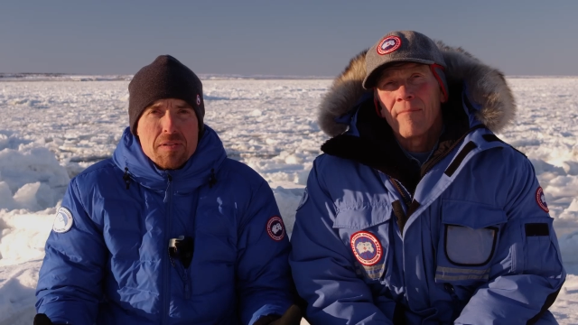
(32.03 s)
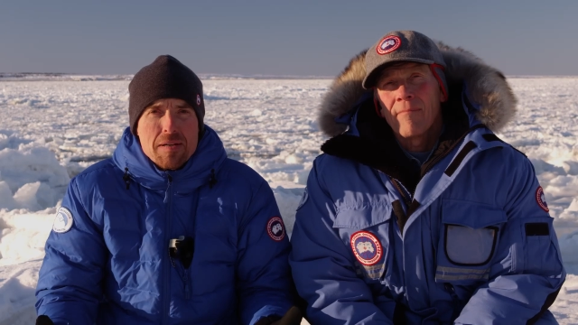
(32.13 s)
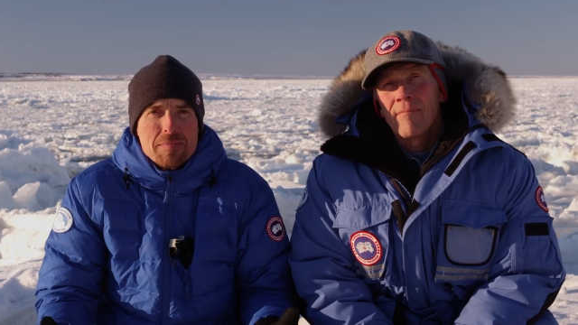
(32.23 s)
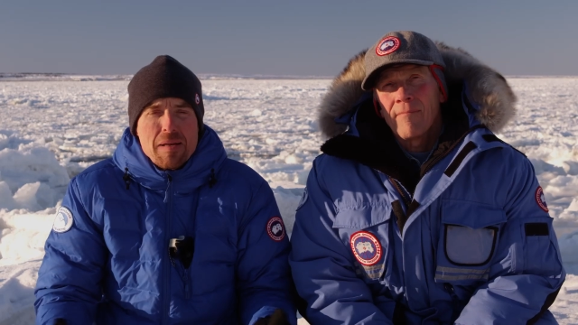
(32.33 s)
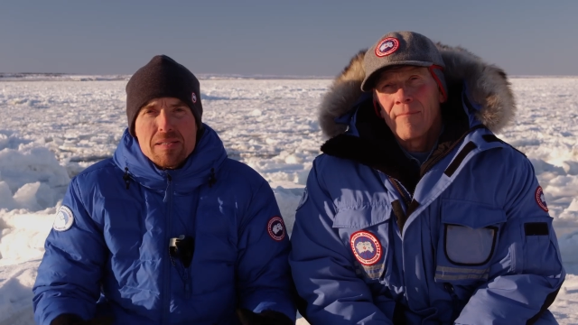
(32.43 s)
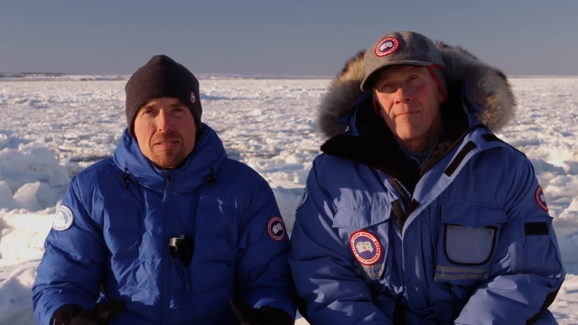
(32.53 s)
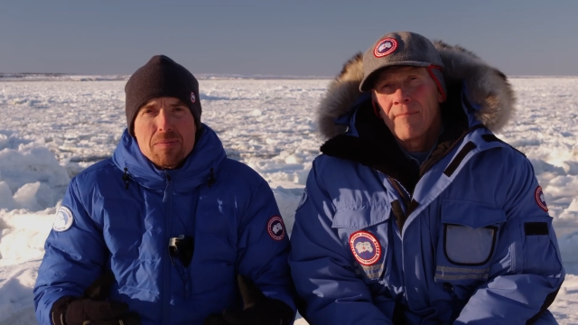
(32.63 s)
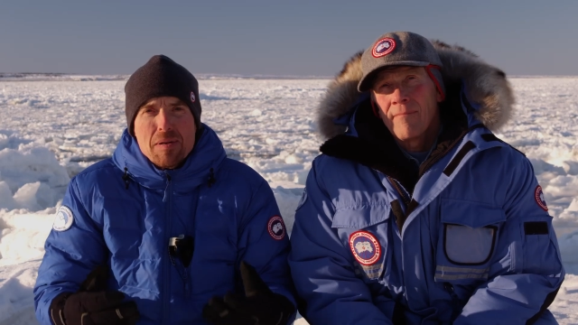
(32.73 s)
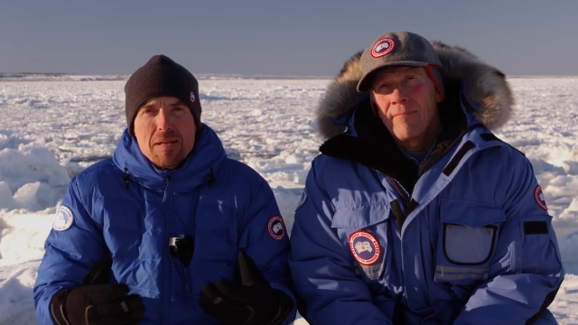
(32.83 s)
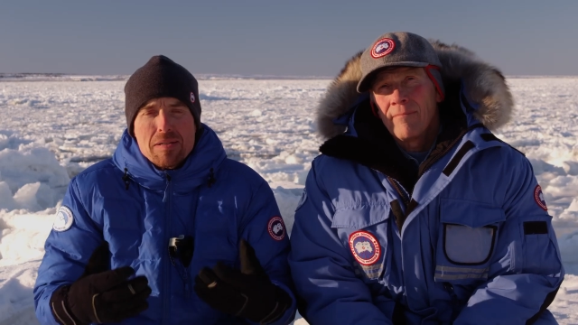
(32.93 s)
Speaker 1: them. That's
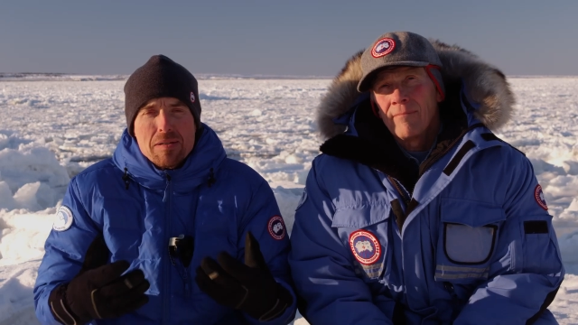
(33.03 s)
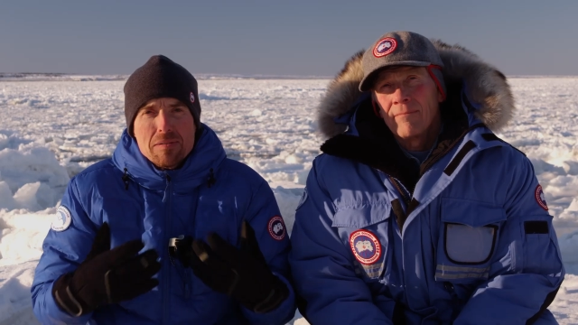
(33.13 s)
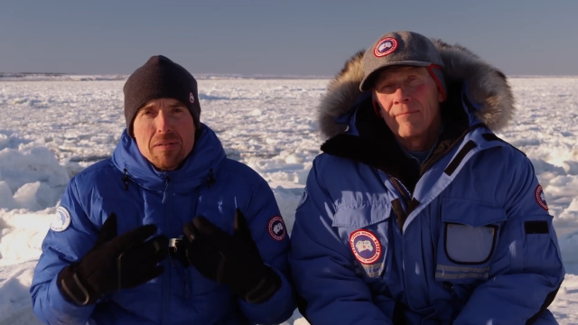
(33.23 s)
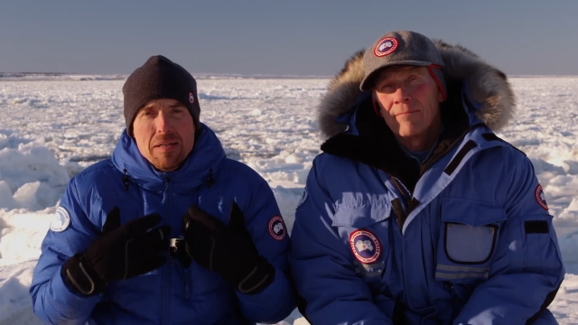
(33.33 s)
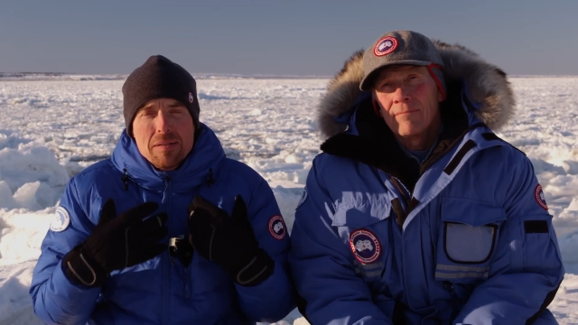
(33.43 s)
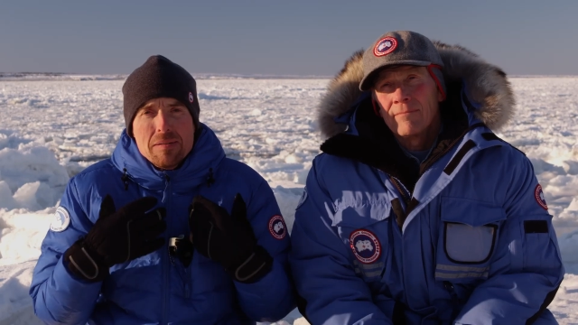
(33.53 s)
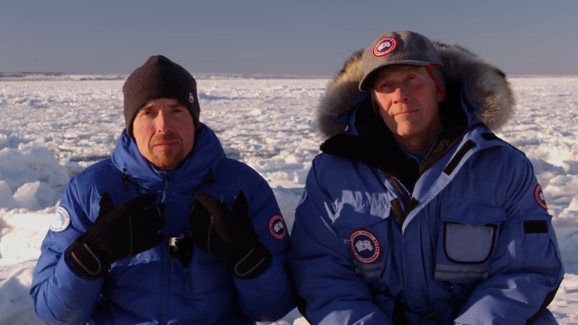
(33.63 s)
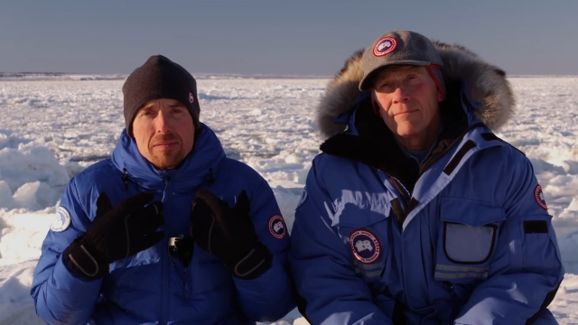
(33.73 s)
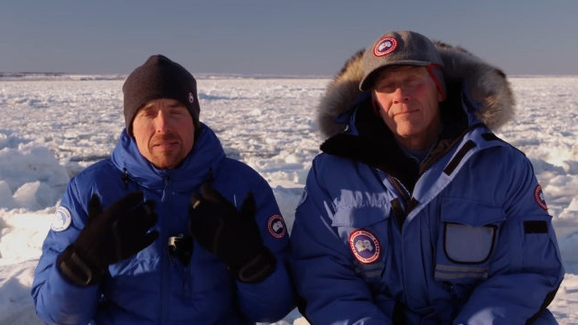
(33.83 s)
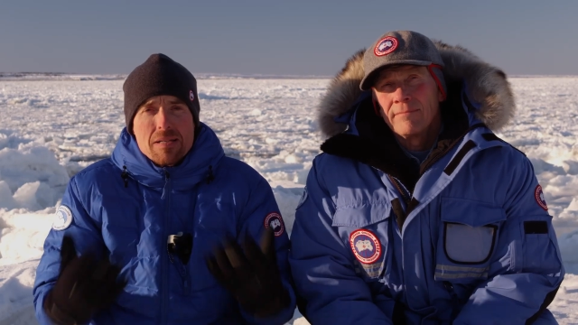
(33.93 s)
the way they're
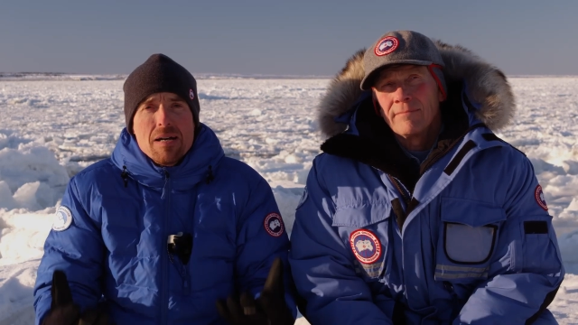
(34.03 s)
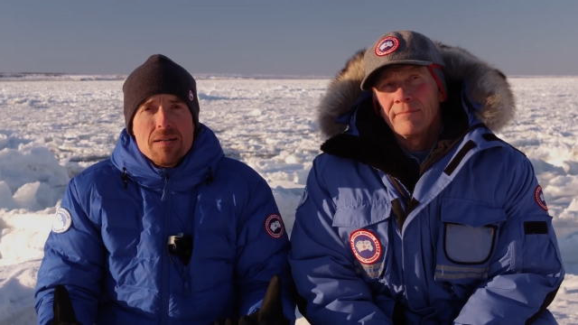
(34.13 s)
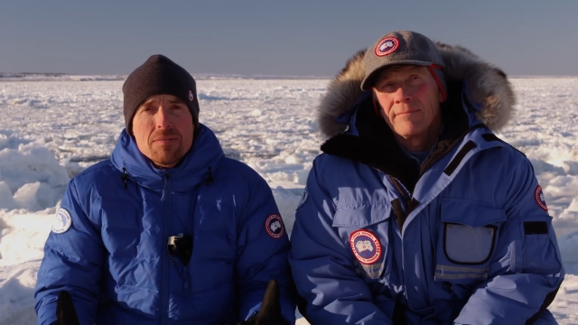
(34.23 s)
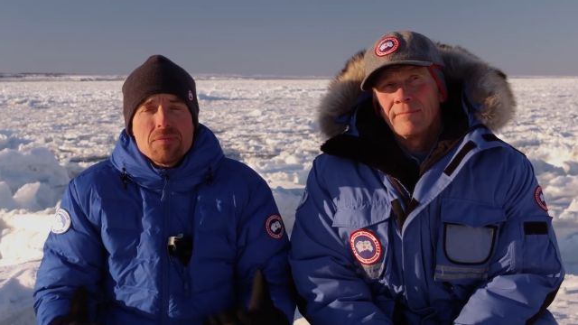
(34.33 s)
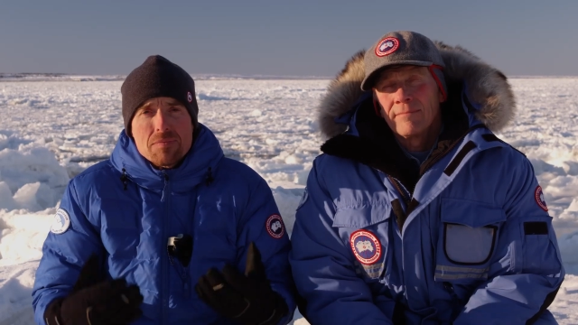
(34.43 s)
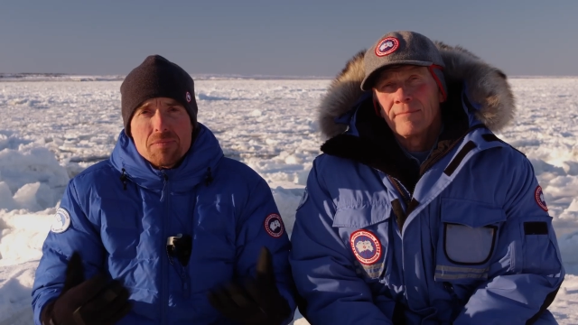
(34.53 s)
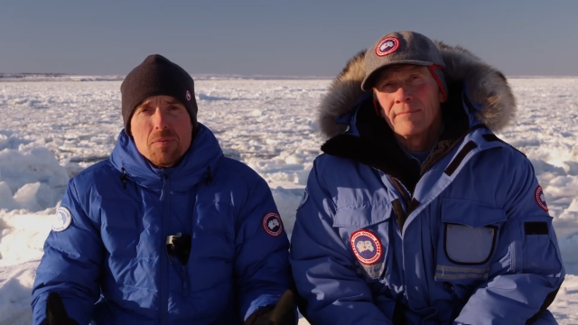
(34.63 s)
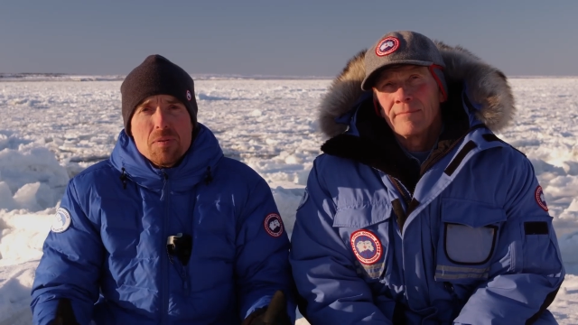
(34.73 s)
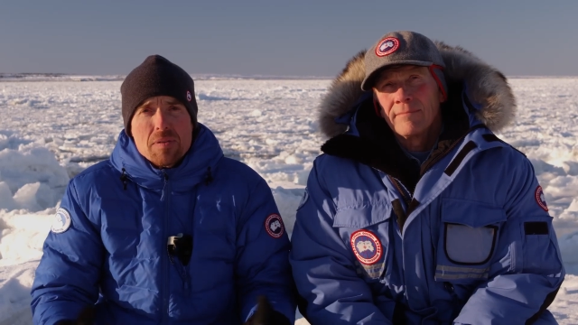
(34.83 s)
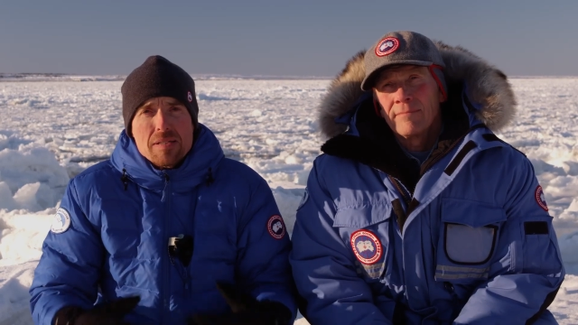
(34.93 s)
designed
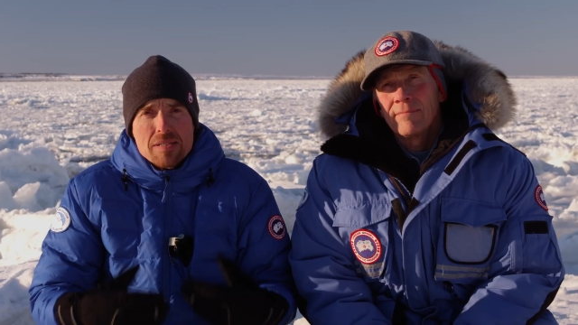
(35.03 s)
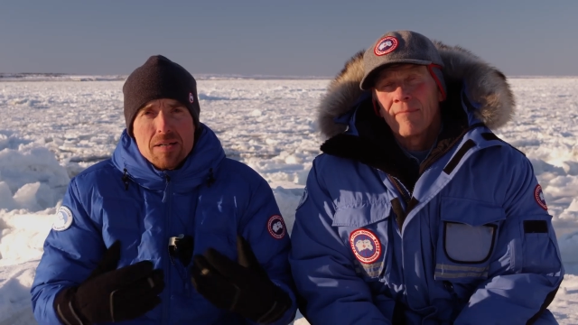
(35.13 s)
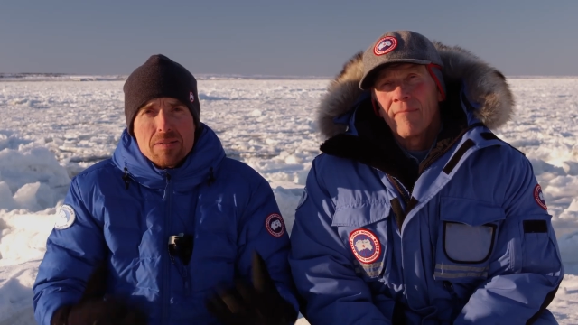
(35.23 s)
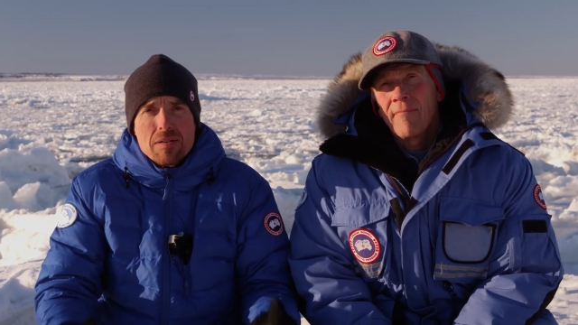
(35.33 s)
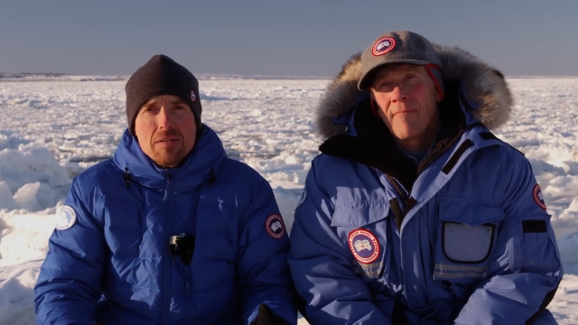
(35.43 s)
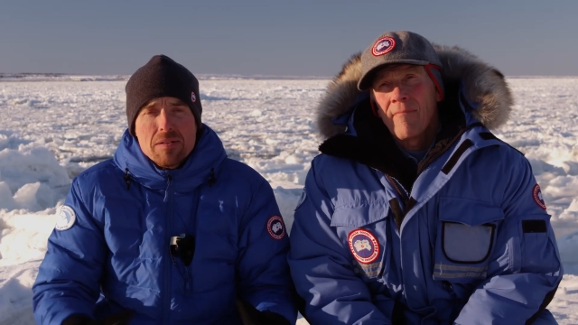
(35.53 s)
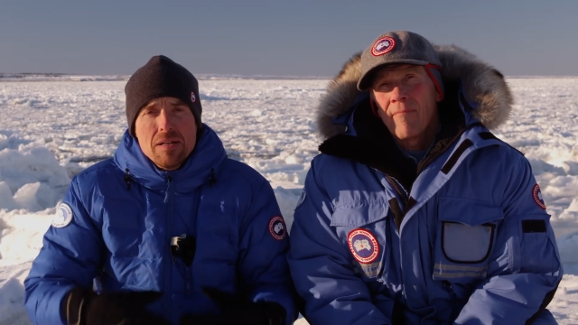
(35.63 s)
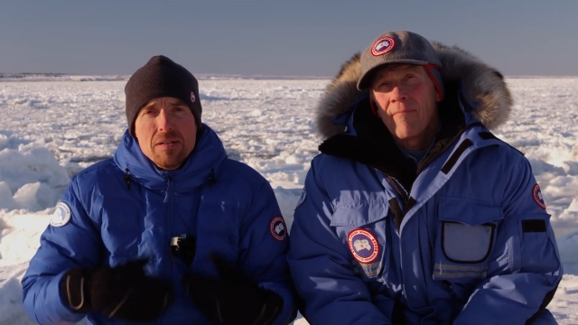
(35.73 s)
for, that's how they're